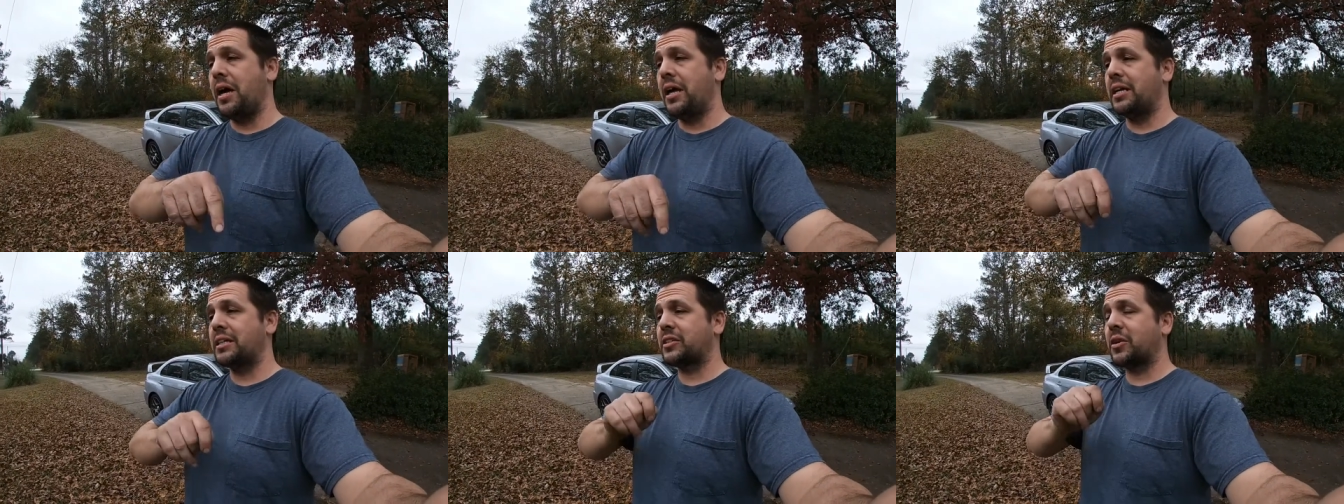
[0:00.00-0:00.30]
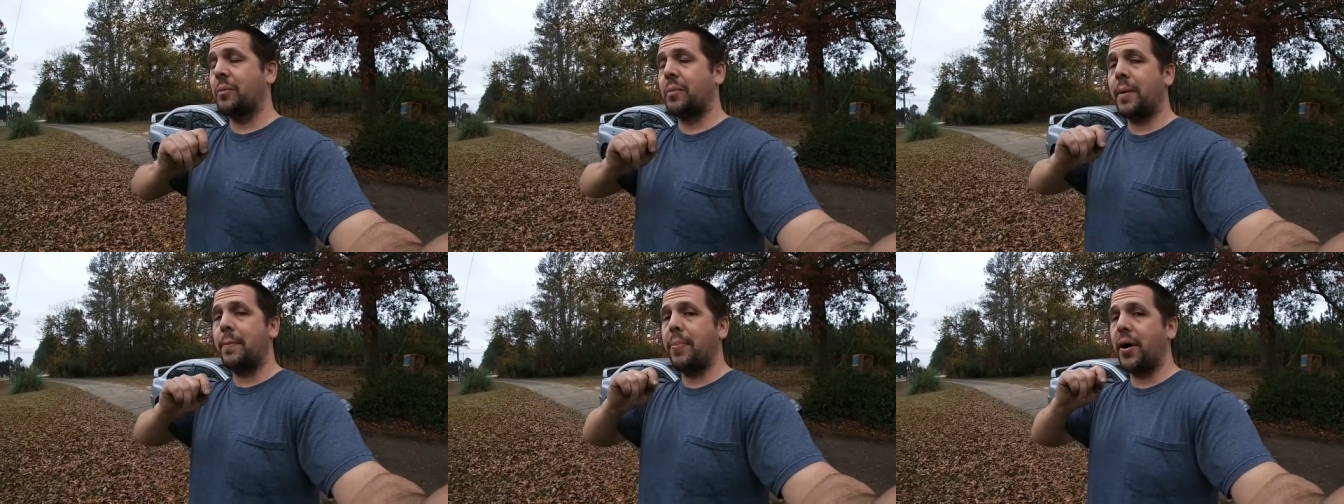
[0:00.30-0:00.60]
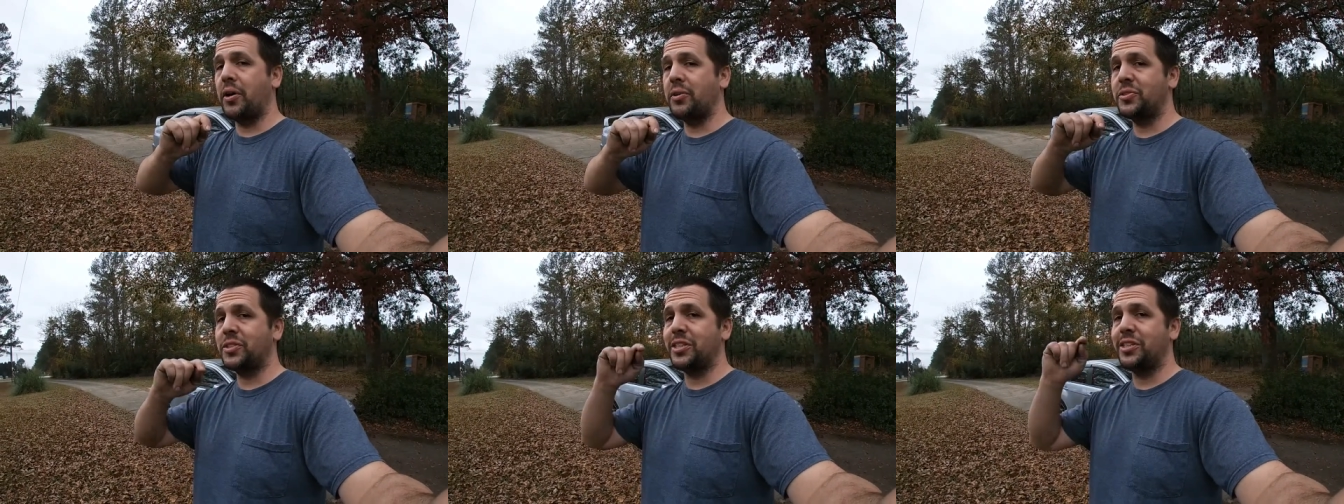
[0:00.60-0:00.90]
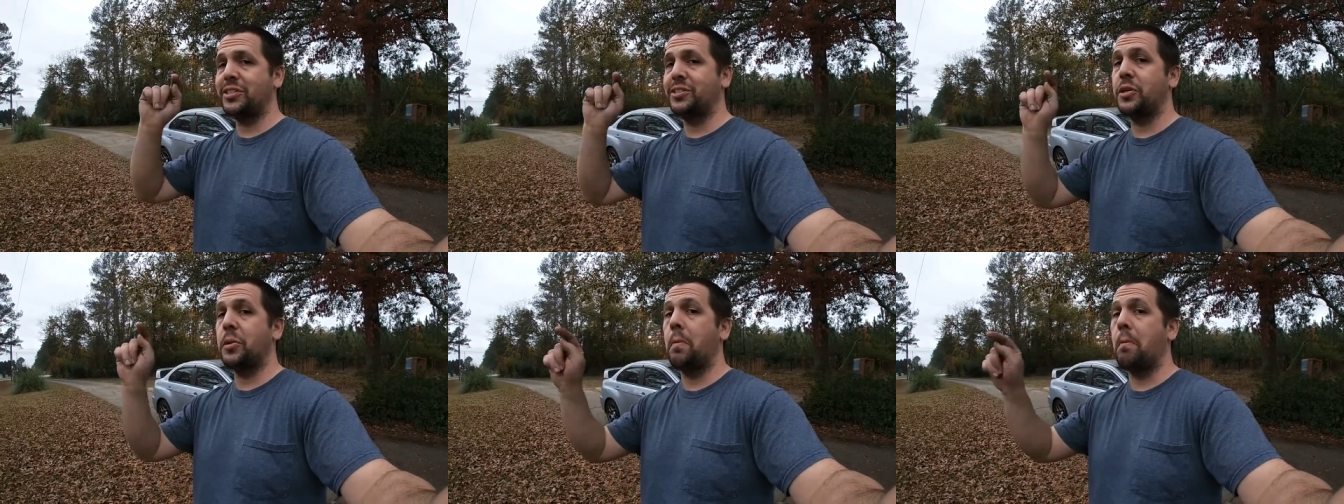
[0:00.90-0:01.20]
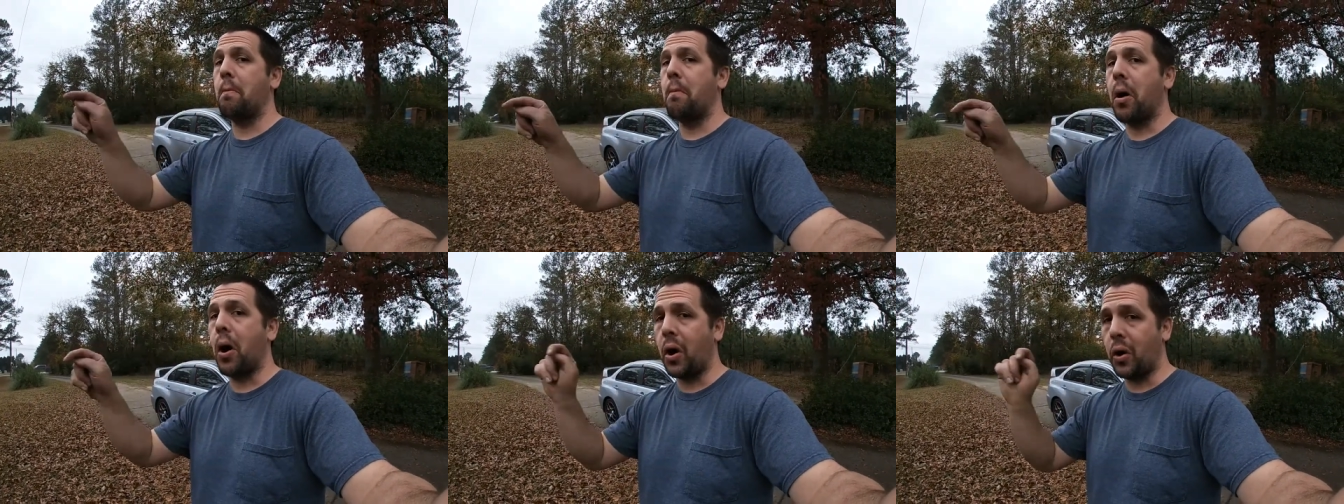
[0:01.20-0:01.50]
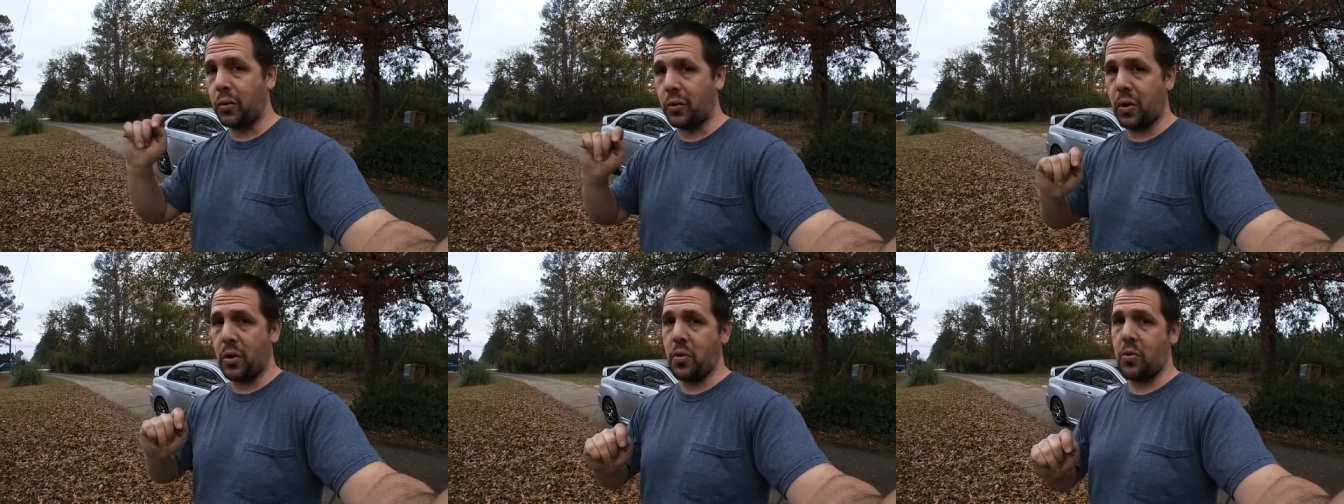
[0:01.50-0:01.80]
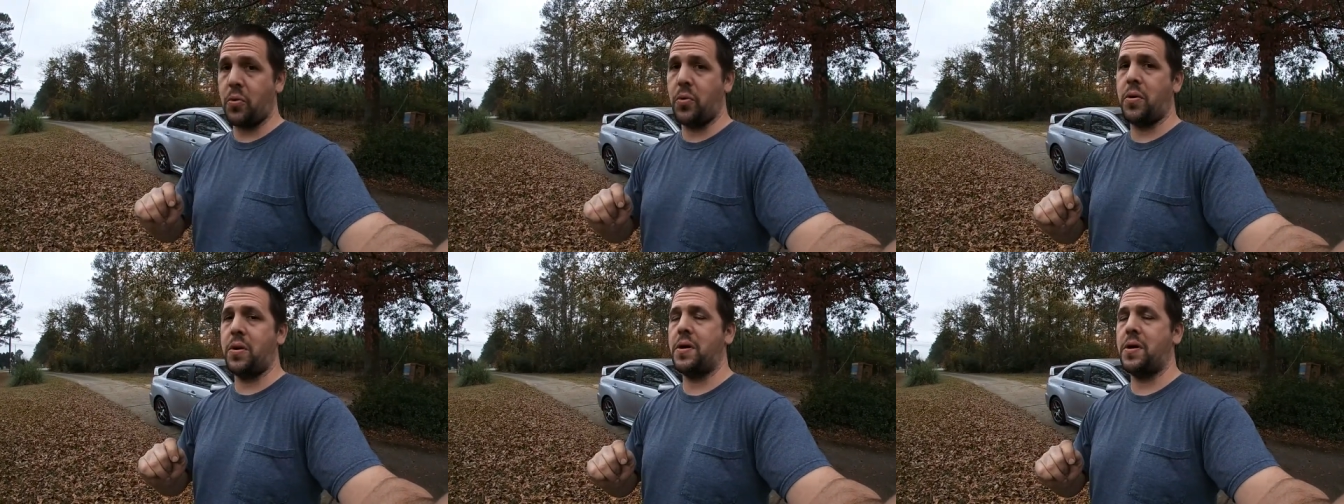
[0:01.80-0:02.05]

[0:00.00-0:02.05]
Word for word: that's going to be posting tomorrow